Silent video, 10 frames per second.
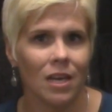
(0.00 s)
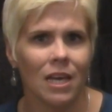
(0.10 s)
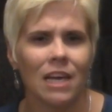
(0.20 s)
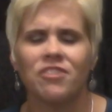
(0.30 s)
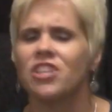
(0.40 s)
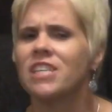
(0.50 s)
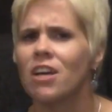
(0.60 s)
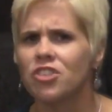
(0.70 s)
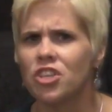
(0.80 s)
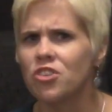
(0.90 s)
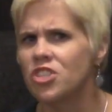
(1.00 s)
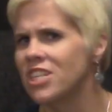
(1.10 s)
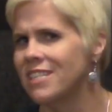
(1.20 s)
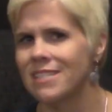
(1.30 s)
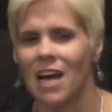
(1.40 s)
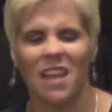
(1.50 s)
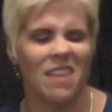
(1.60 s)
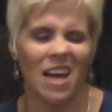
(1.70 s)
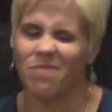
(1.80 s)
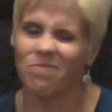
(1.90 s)
If she tells you she's decided
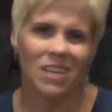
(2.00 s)
that